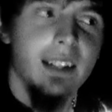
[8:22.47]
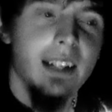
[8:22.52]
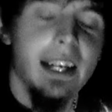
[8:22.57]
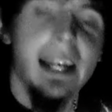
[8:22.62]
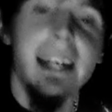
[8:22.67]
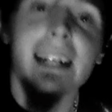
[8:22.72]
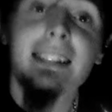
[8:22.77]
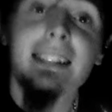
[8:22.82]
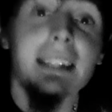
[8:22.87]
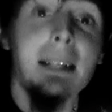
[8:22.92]

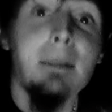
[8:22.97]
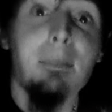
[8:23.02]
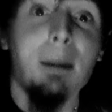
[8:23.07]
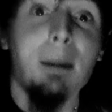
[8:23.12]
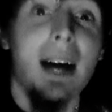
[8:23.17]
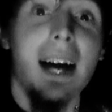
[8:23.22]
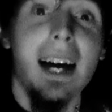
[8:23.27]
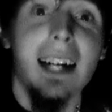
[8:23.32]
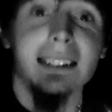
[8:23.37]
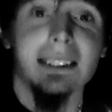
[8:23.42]
Is it
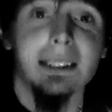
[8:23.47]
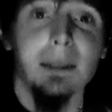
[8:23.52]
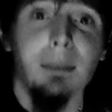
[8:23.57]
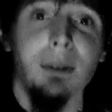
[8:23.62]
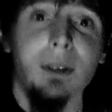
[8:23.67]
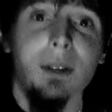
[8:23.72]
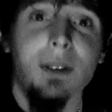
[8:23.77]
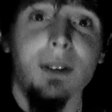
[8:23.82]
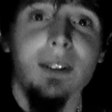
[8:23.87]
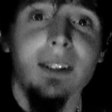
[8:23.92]

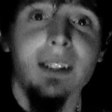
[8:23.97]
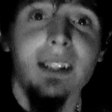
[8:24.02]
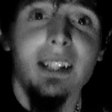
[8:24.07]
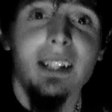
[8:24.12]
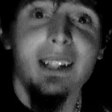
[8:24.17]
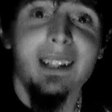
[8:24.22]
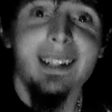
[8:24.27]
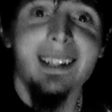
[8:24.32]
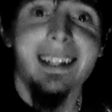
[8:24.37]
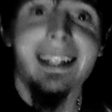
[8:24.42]
possible?
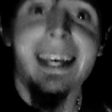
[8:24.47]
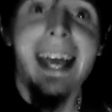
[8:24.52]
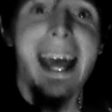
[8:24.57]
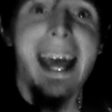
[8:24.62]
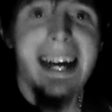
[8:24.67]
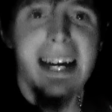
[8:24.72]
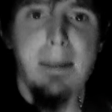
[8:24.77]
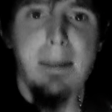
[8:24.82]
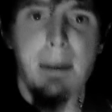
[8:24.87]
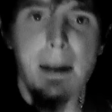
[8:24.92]

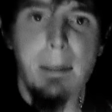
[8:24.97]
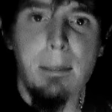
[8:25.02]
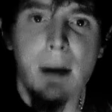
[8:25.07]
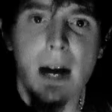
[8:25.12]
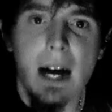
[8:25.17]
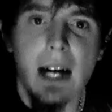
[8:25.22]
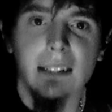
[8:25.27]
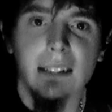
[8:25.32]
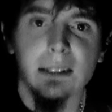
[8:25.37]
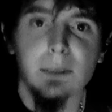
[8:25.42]
Can it be
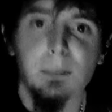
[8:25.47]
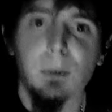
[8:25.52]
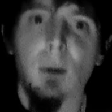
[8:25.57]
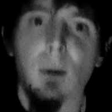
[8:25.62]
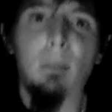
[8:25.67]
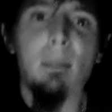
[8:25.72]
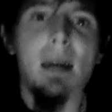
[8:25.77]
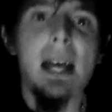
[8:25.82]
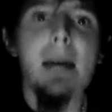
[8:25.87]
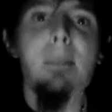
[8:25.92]
possible?
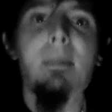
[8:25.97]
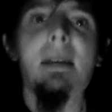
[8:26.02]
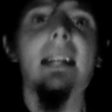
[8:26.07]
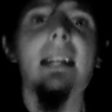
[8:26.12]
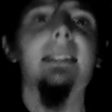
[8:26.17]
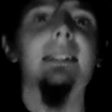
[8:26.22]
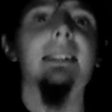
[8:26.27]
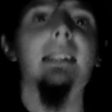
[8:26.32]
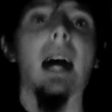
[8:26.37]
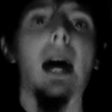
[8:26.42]
Maybe
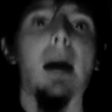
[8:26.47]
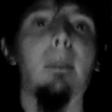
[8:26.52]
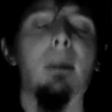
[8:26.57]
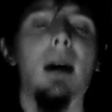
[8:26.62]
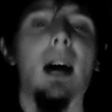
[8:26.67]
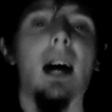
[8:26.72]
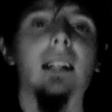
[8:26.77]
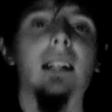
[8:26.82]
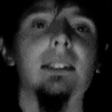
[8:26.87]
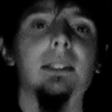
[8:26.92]
it's not
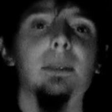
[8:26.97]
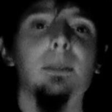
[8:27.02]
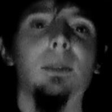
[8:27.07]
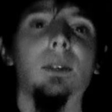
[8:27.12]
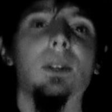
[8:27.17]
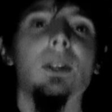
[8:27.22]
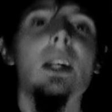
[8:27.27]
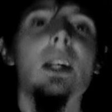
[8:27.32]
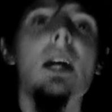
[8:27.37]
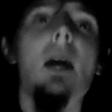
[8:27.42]

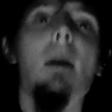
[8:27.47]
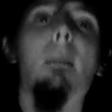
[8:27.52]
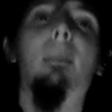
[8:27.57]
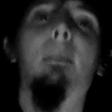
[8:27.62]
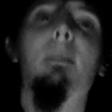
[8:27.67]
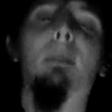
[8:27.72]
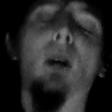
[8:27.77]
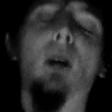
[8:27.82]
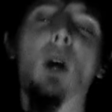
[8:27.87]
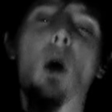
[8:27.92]
possible,
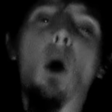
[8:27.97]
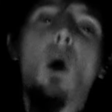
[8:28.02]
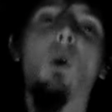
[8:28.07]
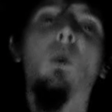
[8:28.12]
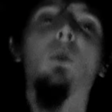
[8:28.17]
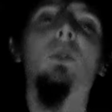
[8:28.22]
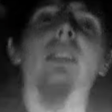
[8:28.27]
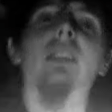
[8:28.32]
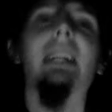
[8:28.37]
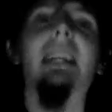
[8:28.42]
but
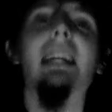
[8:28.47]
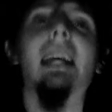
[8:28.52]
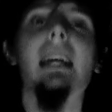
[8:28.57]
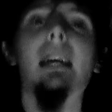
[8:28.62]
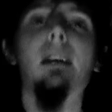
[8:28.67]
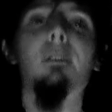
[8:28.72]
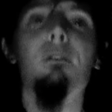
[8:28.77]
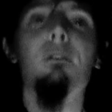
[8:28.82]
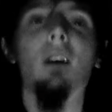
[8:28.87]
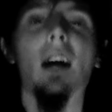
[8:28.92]
only
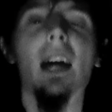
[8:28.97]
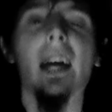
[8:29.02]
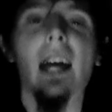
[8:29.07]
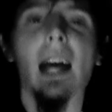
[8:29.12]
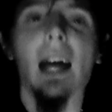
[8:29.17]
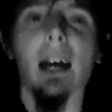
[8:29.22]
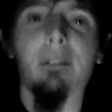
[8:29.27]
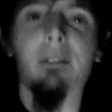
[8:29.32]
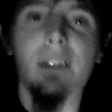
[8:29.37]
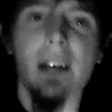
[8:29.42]
if I
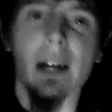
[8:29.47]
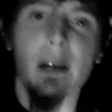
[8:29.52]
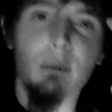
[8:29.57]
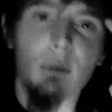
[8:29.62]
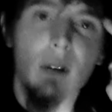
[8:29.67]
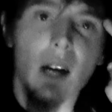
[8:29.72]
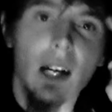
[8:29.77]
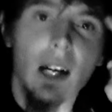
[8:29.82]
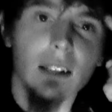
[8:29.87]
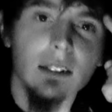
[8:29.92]
have that
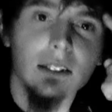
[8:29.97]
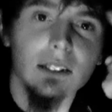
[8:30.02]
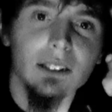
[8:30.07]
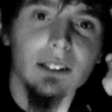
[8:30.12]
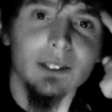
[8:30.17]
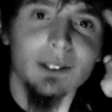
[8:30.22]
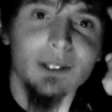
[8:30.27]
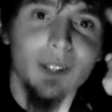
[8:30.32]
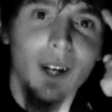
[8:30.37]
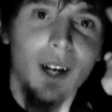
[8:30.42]
rock
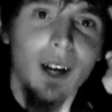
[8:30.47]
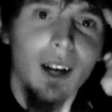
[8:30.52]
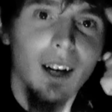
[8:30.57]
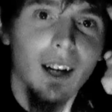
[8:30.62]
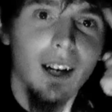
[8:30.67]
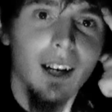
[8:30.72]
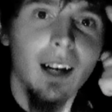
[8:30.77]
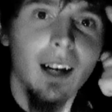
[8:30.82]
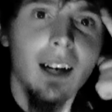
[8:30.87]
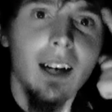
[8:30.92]

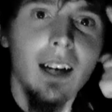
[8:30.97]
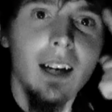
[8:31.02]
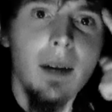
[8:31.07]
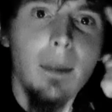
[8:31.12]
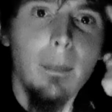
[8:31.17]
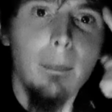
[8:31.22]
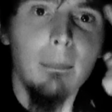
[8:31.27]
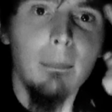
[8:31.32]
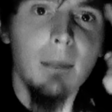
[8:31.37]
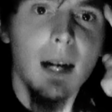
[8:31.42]
star
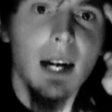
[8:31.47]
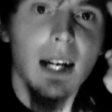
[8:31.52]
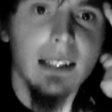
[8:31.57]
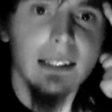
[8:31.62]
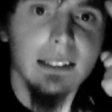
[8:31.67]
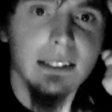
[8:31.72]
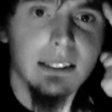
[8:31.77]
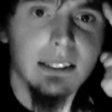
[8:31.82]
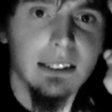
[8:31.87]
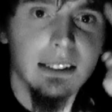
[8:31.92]

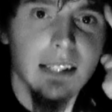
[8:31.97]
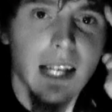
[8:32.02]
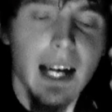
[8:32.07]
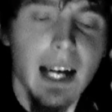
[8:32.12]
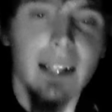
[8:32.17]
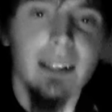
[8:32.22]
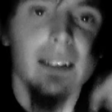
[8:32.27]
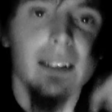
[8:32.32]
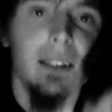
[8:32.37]
mindset.